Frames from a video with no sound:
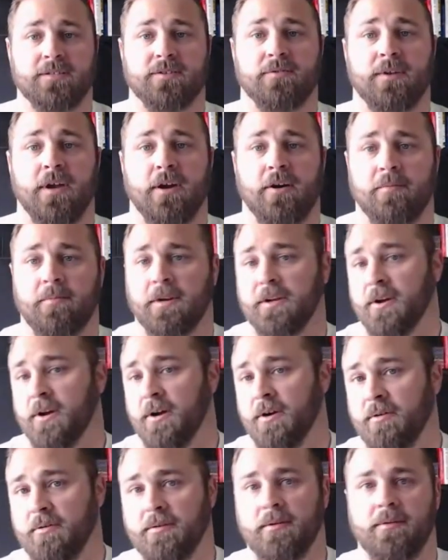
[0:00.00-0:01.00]
So now I'm going to
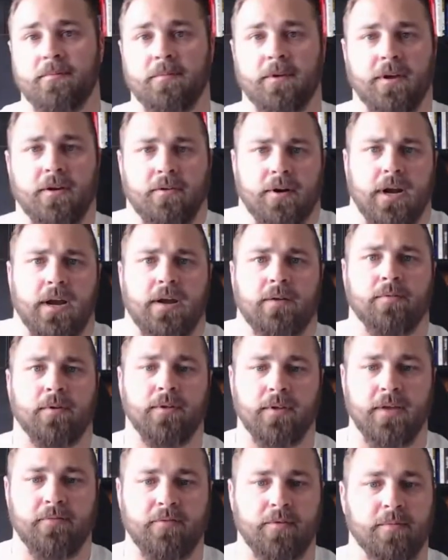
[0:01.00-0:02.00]
go and I'm going to go, all right,
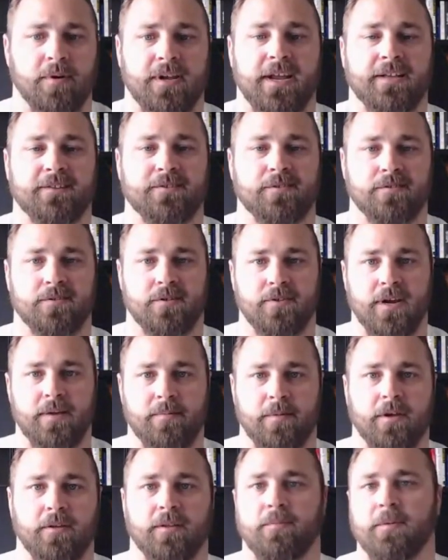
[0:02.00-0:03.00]
well, everybody answers their
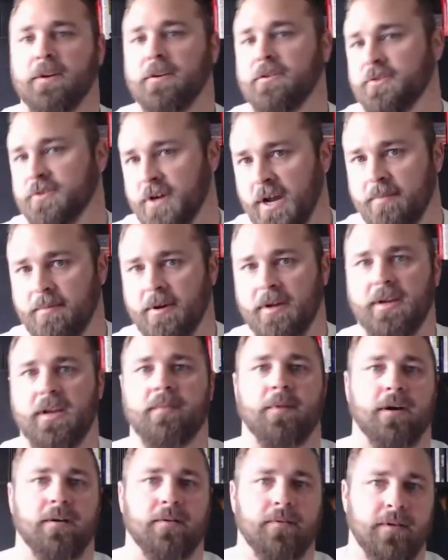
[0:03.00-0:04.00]
email. Let me go try them on
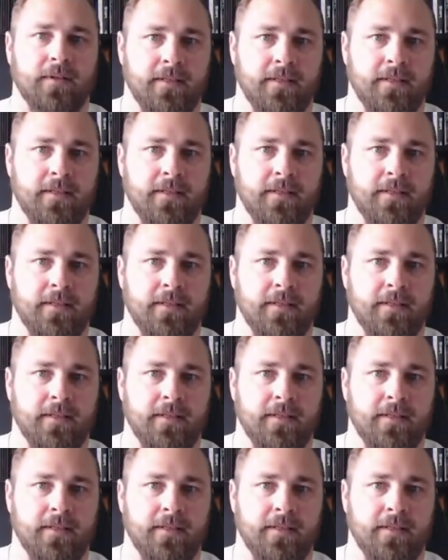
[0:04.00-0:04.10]
email.